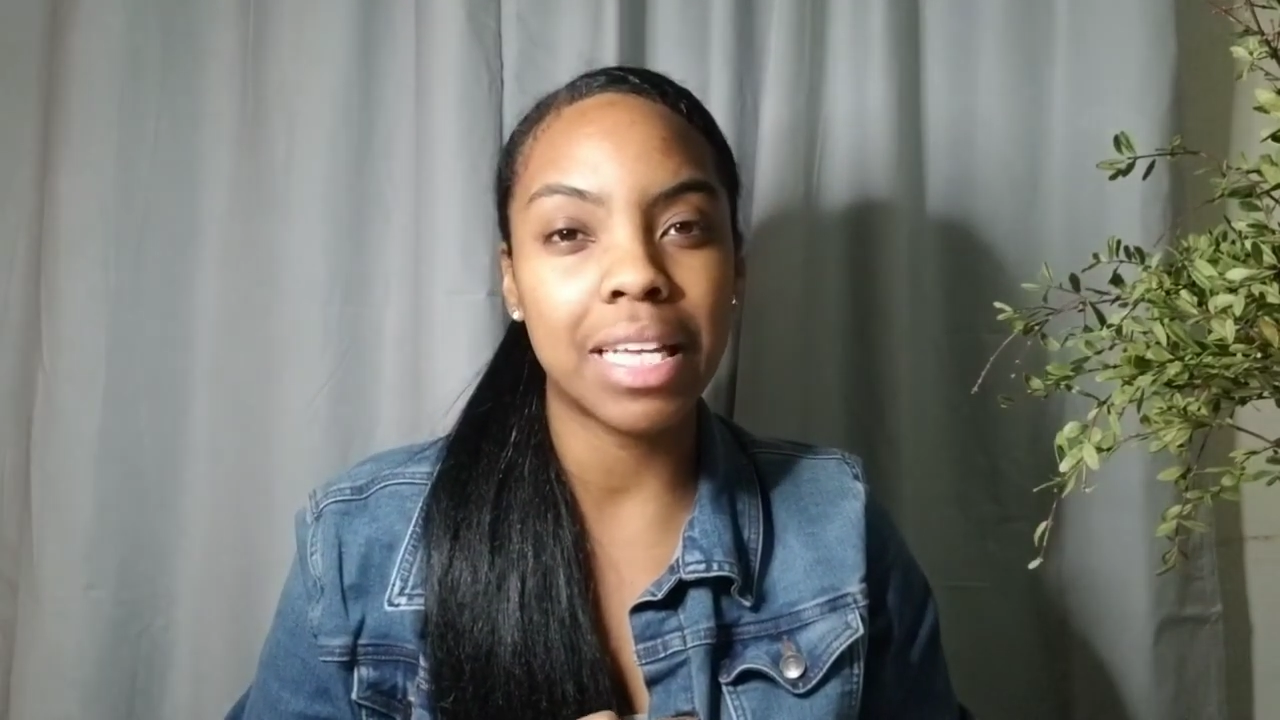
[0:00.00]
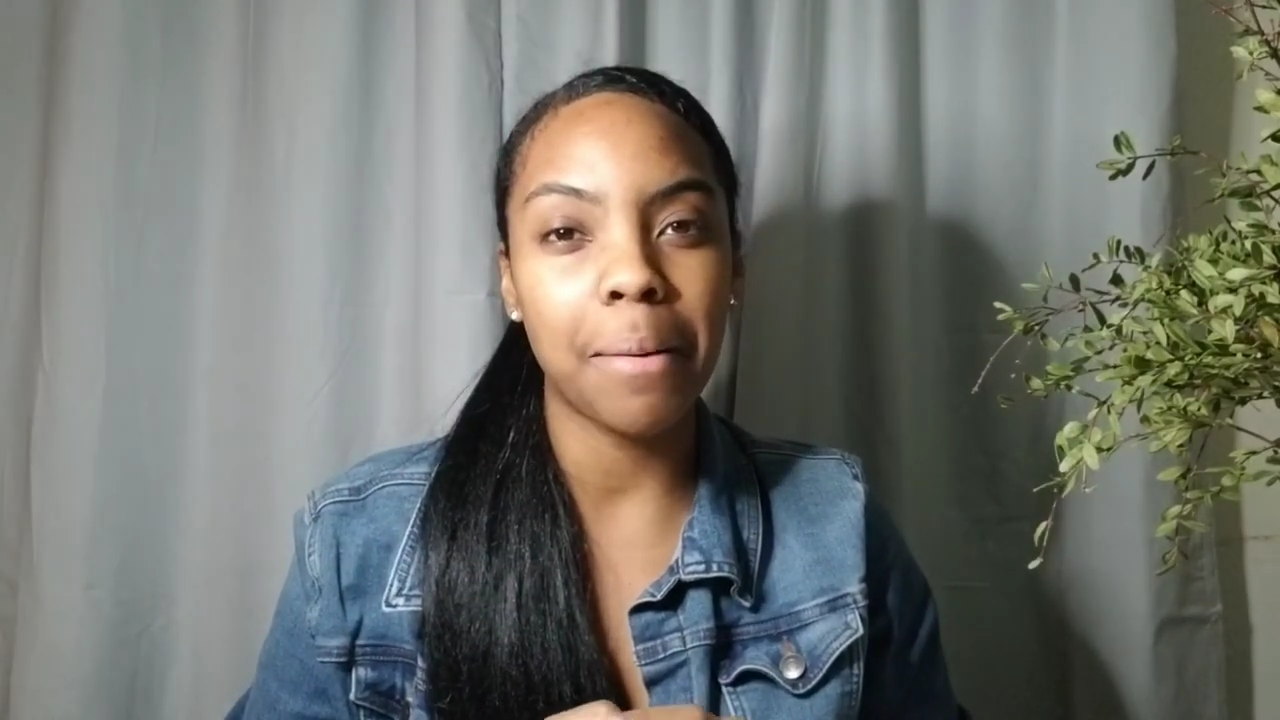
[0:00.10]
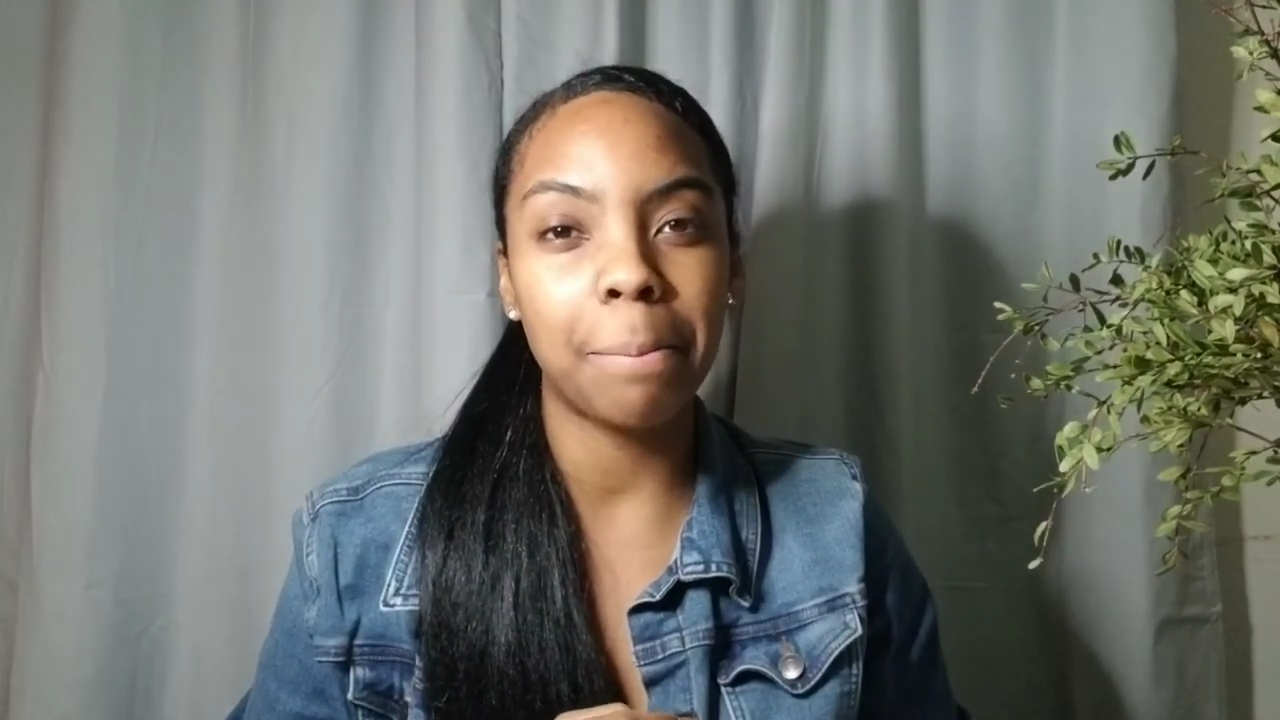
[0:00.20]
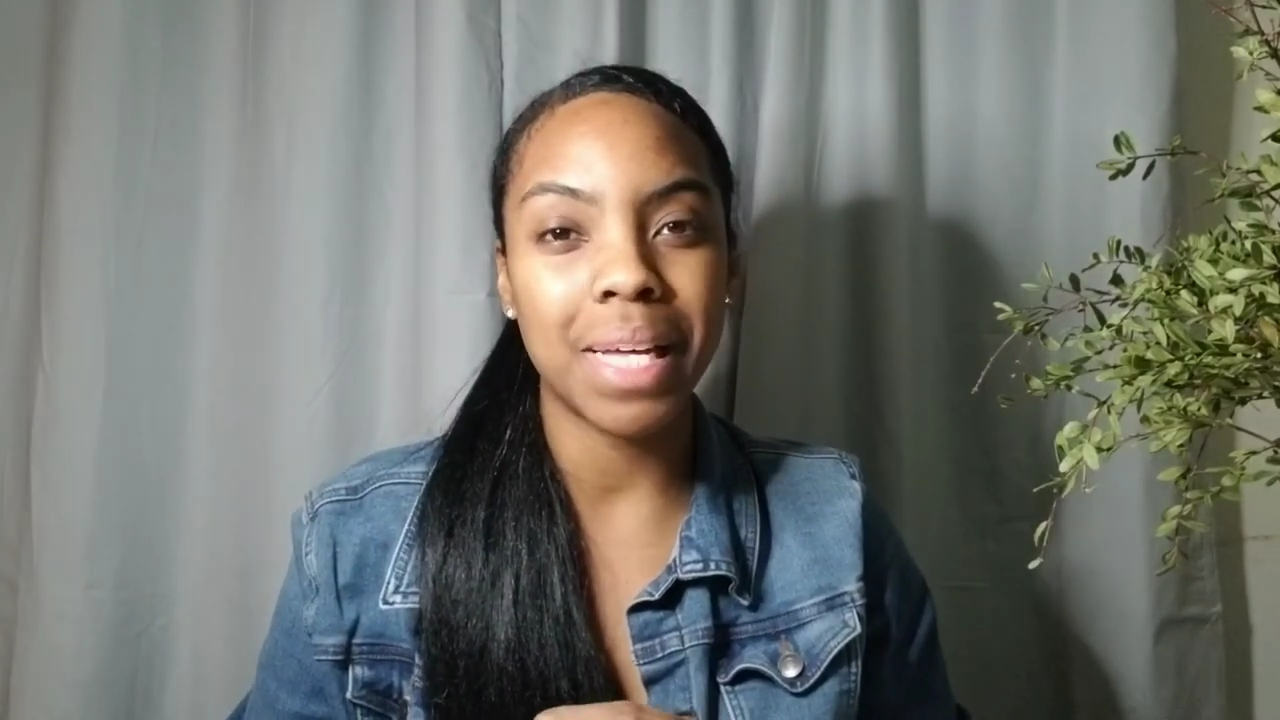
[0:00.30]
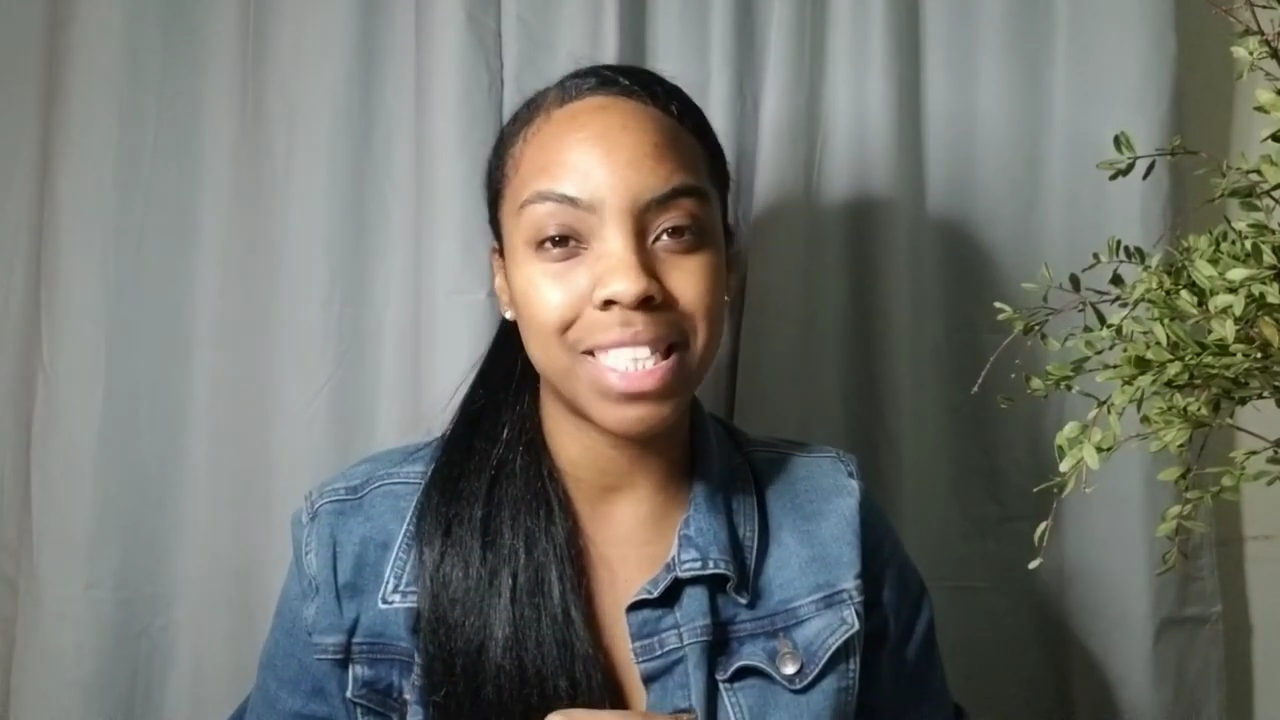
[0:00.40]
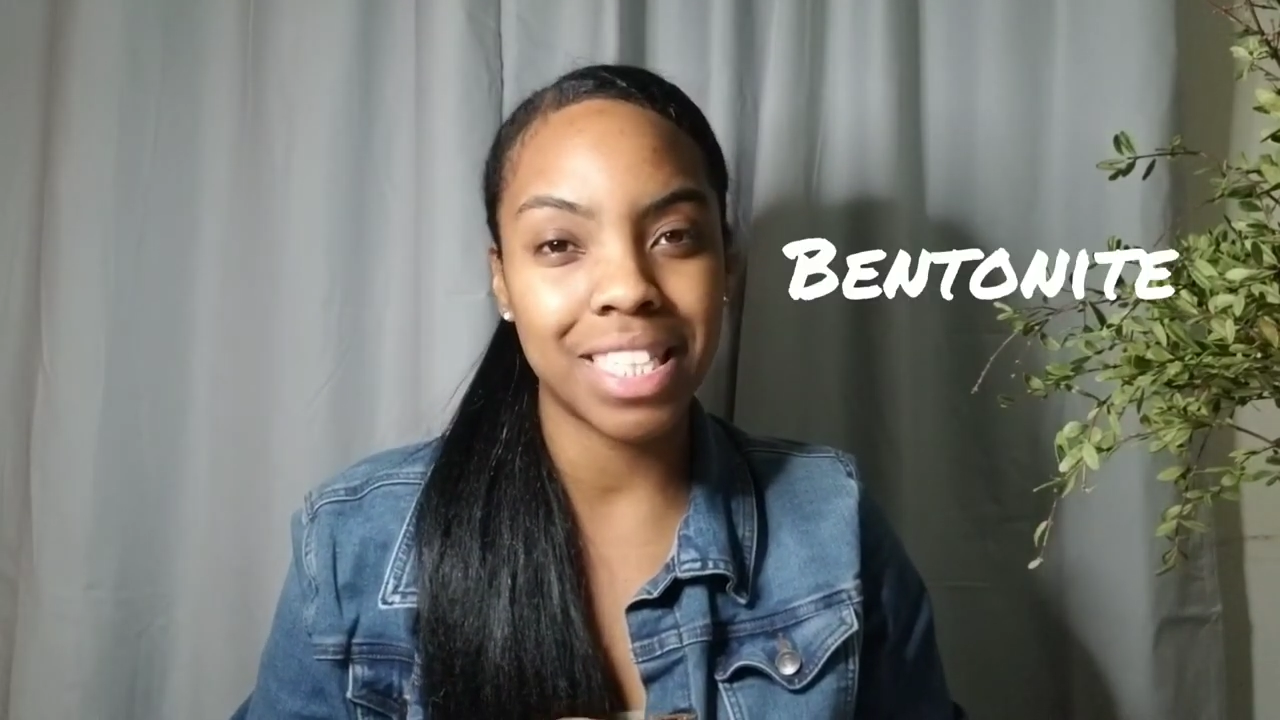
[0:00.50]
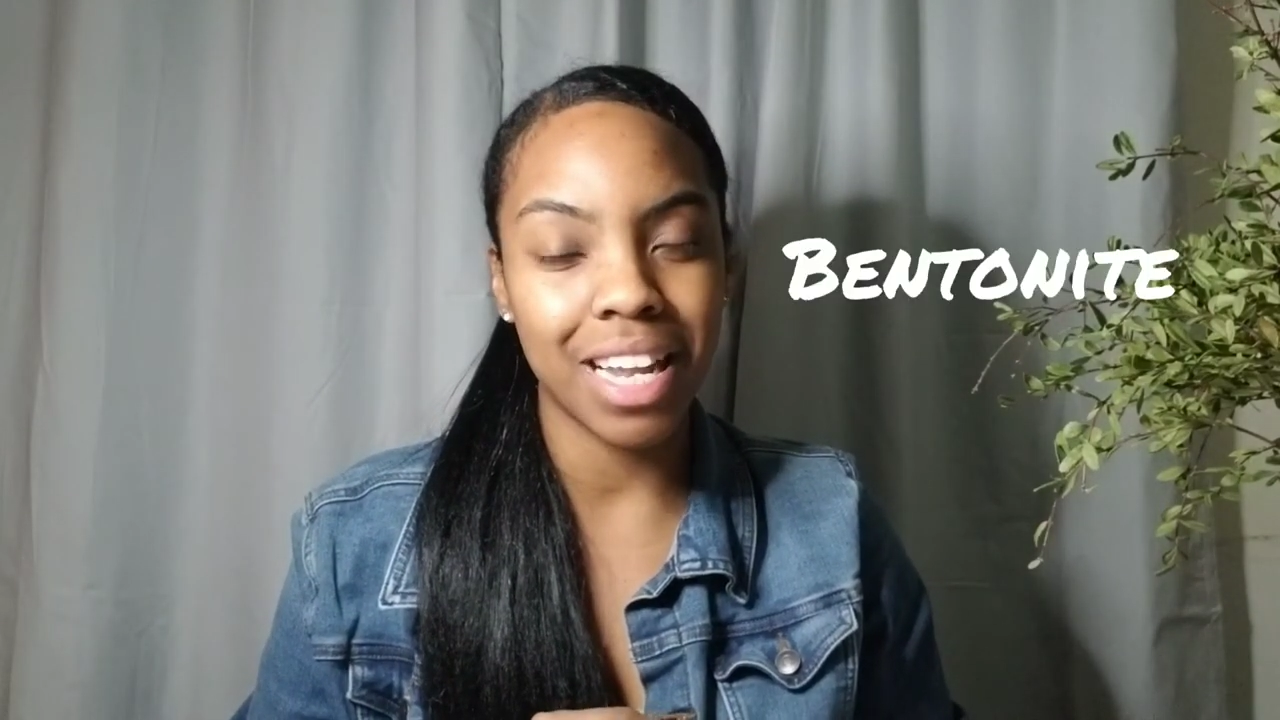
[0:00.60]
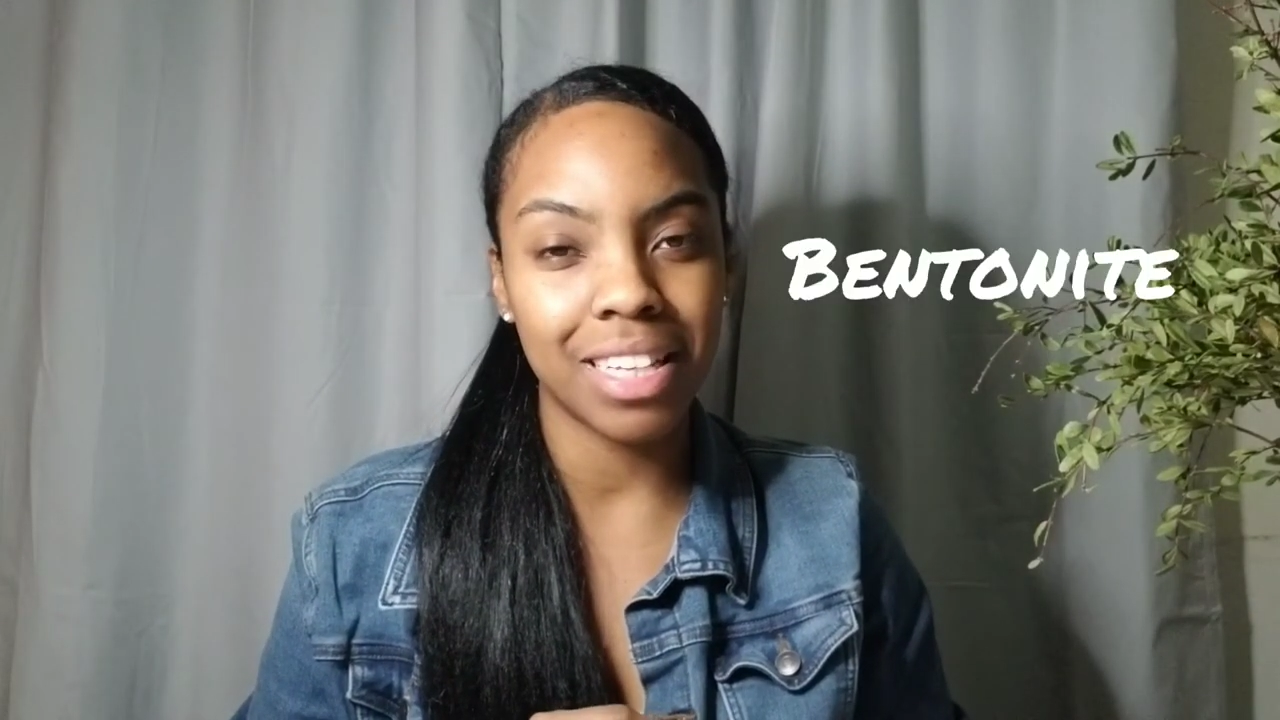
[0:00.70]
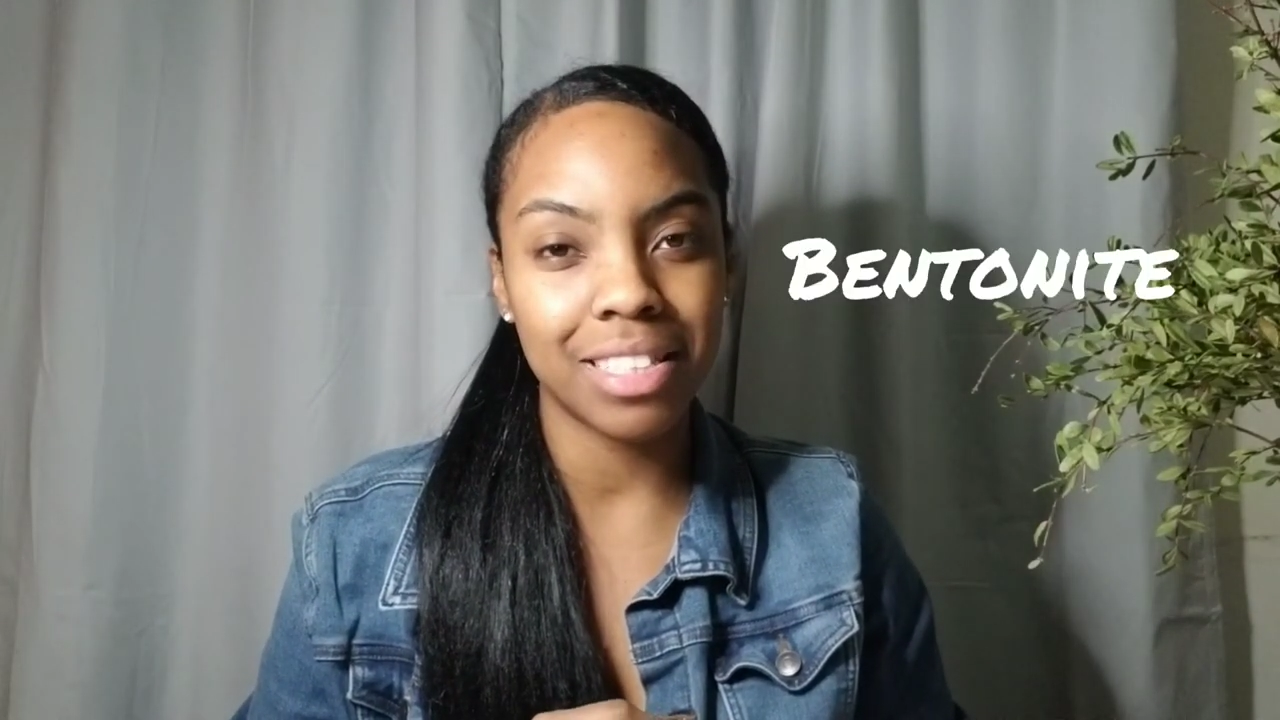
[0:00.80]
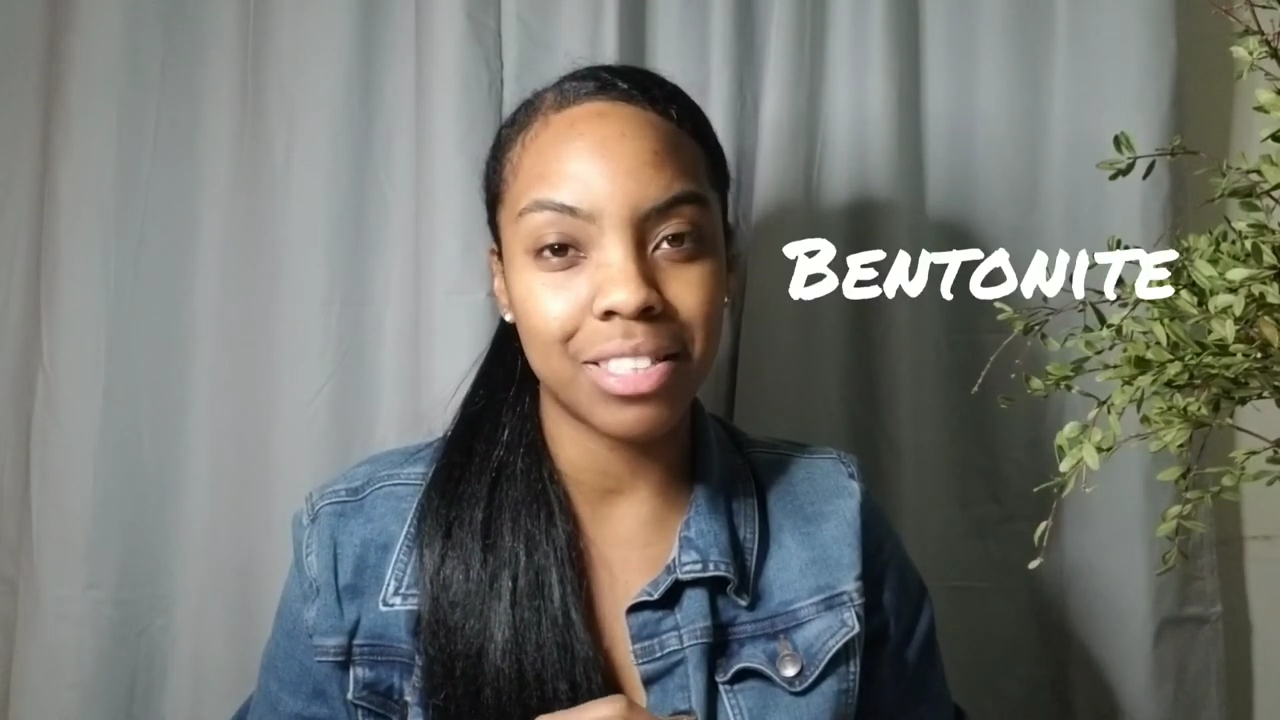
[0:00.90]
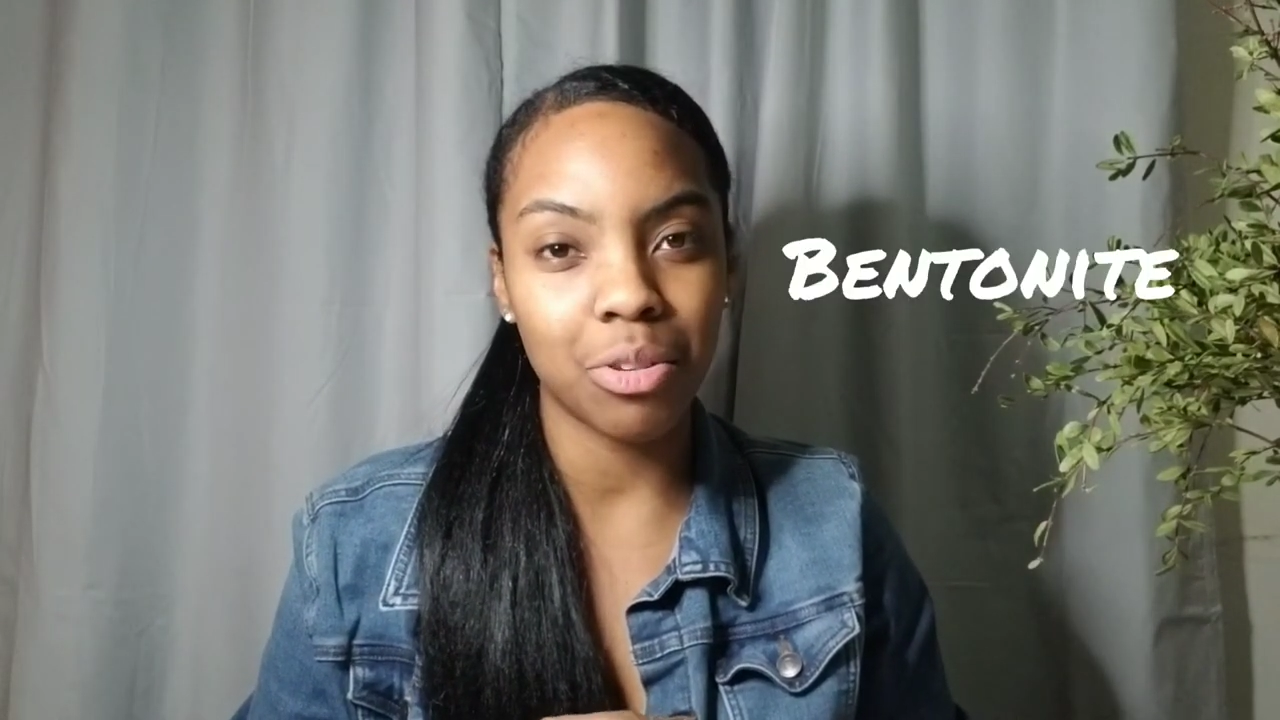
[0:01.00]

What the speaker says: bentonite,